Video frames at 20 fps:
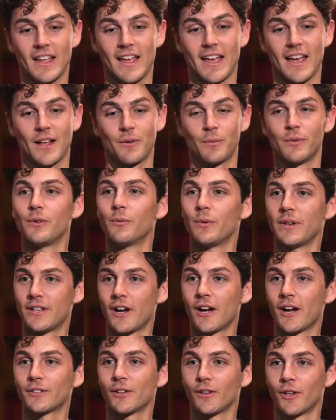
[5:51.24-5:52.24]
And we
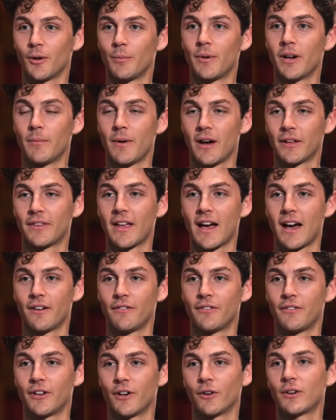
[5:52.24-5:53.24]
talked a little bit about
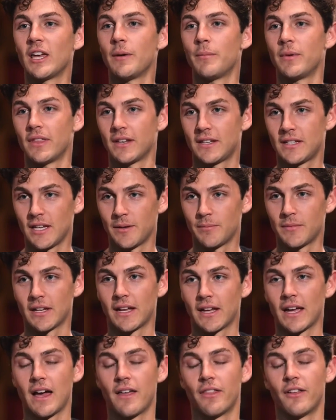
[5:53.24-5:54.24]
that of keeping the team
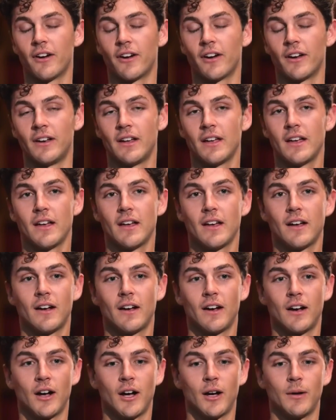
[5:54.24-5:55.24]
together,
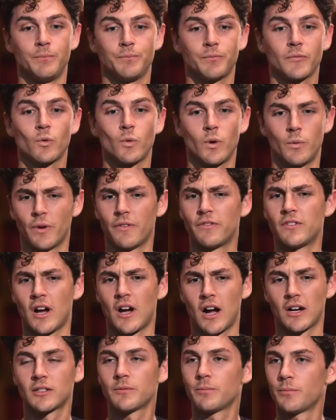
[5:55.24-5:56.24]
and when we've
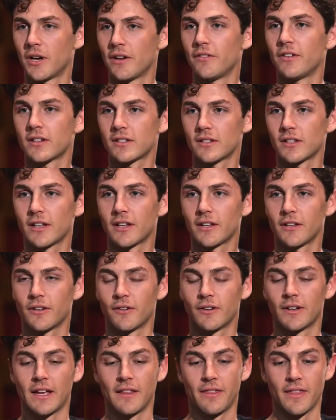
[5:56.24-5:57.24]
talked previously,
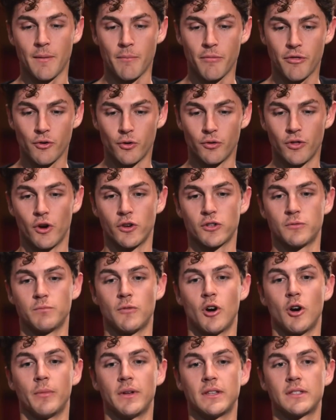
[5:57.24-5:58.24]
getting them through those
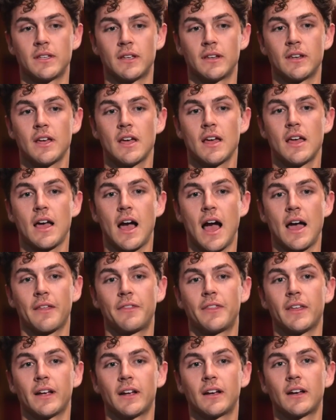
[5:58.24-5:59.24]
moments. And I
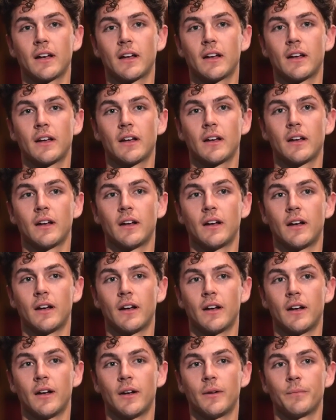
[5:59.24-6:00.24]
think
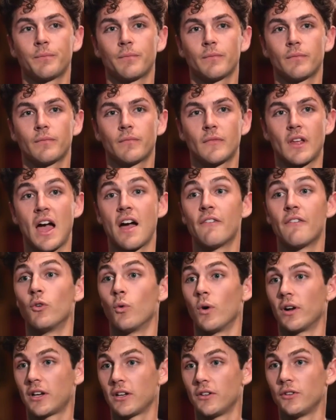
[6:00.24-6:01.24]

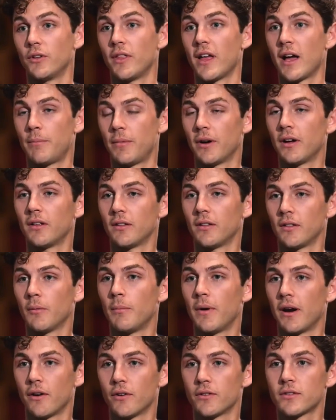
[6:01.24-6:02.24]
everyone can do that, but
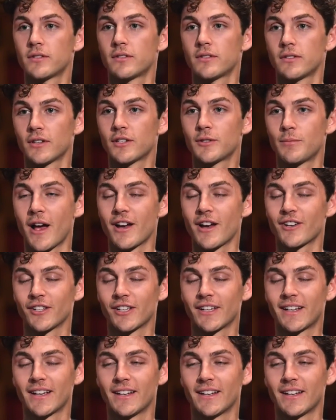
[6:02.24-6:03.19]
liberos especially